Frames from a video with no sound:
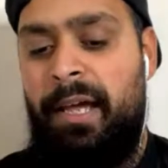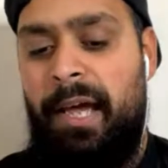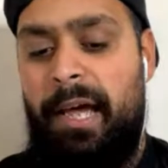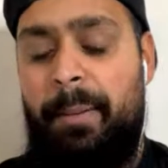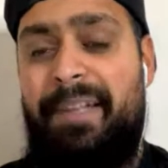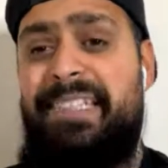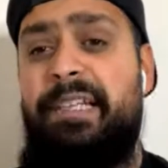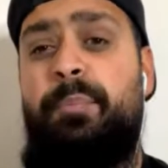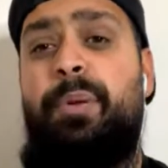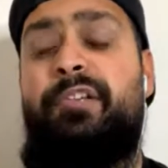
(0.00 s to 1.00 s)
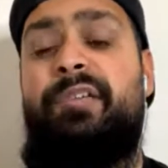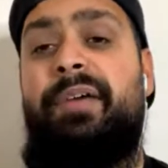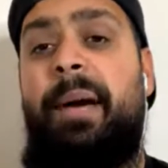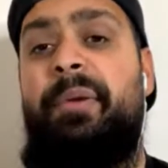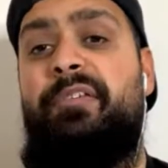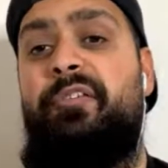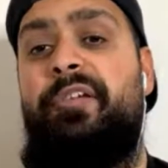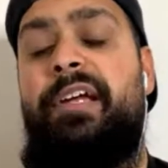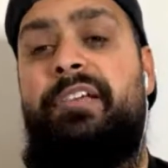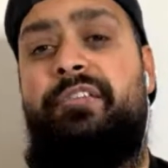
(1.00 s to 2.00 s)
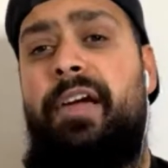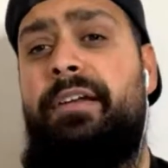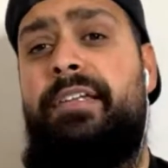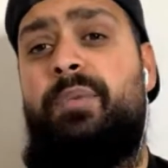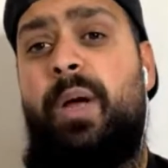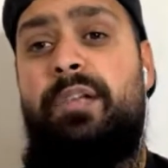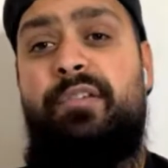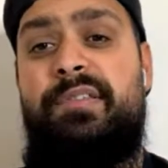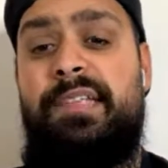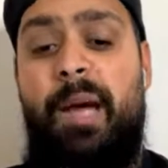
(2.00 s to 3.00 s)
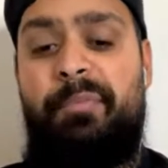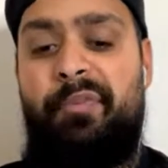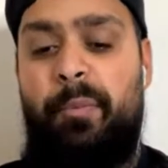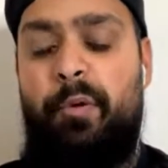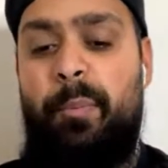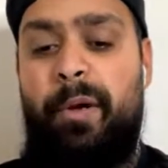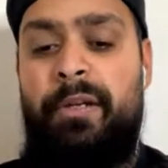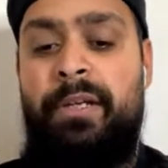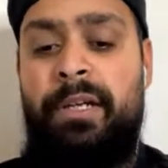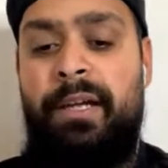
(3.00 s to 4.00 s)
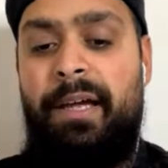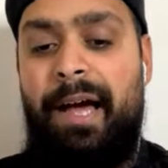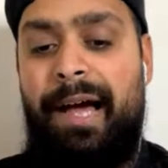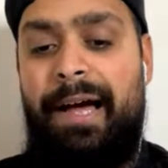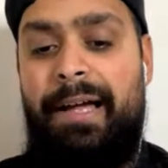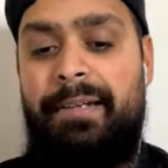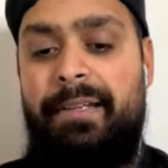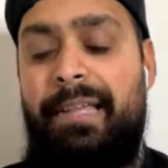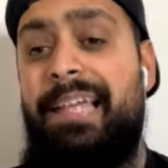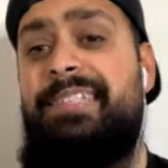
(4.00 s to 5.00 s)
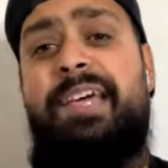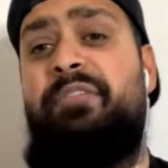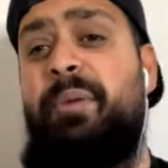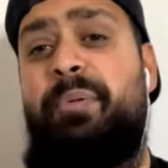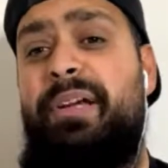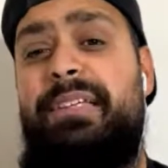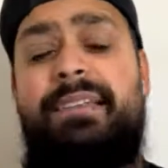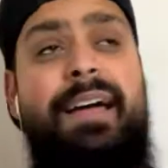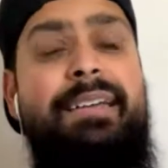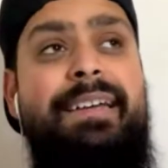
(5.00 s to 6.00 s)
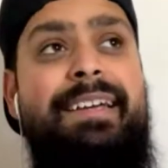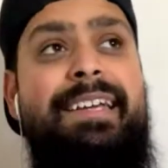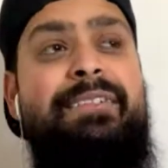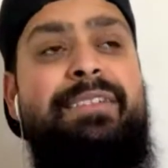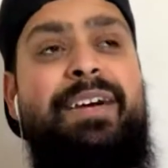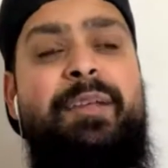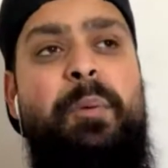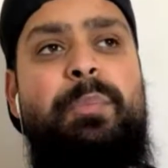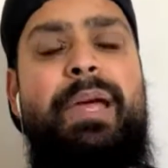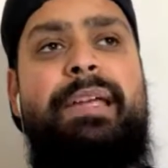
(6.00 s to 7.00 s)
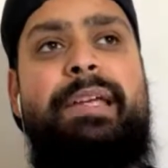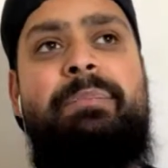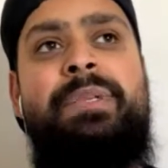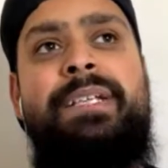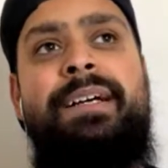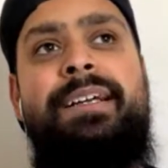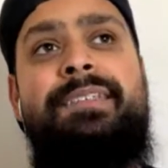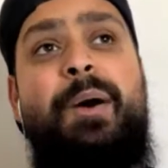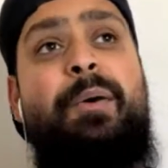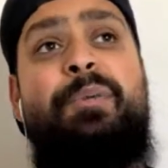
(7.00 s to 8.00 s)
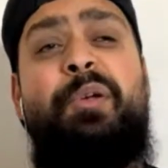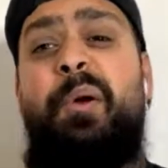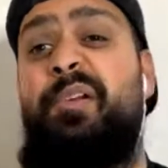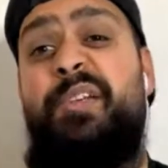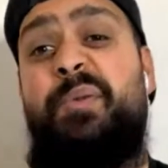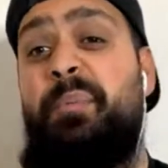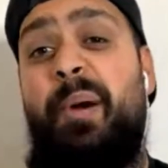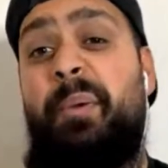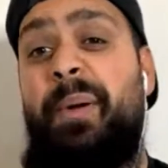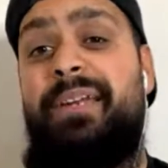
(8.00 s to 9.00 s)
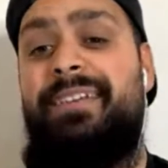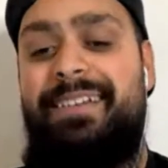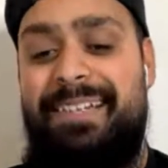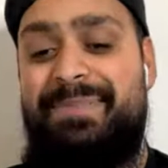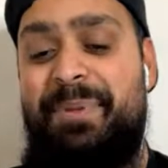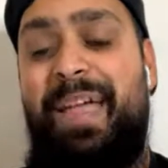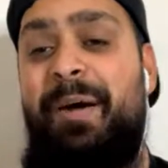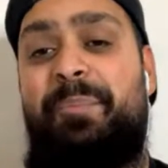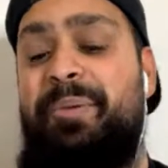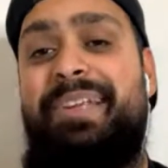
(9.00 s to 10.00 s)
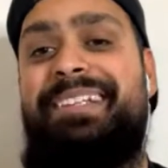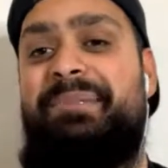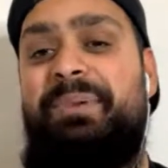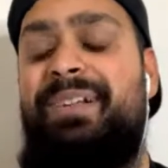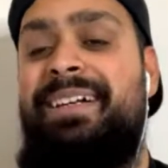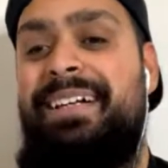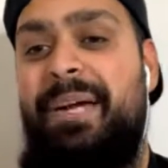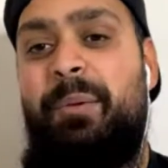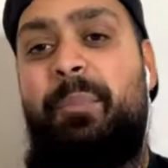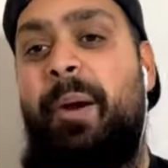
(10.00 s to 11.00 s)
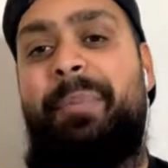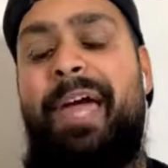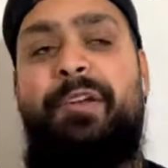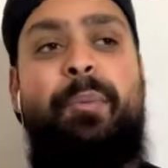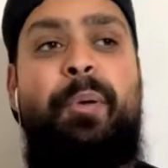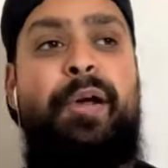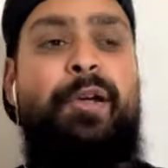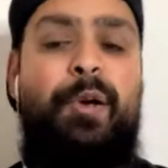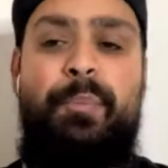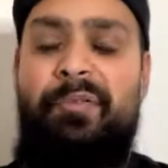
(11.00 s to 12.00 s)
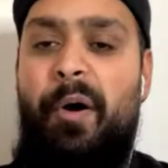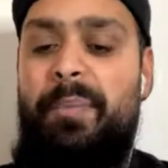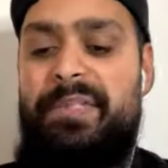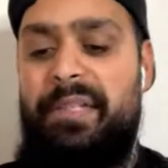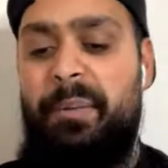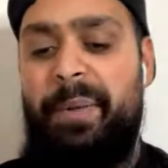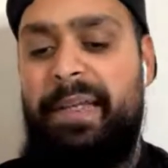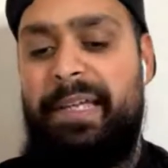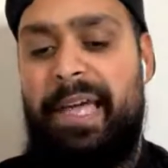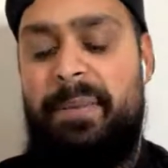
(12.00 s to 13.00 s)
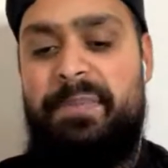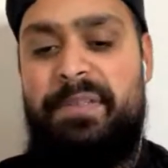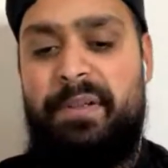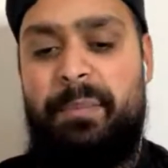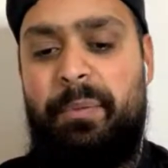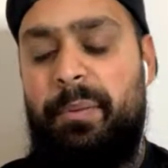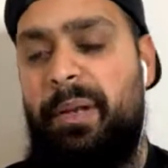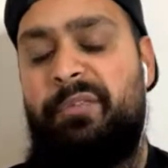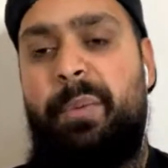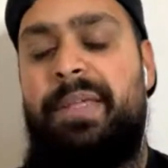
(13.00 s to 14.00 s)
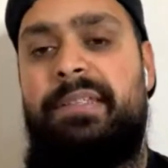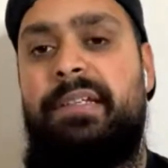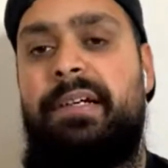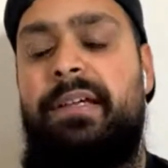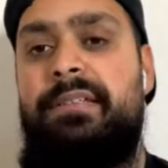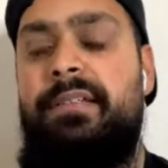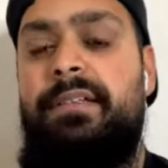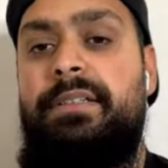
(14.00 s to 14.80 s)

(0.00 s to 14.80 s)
I've seen pictures of James Rodriguez training as well just now before we come on, and that's never a pretty sign, given the fact that we're playing them. So knowing us, we'll probably win, because with that unpredictable, we'll probably end up putting a good performance in and win the game. So, but we'll have to wait and see, I guess.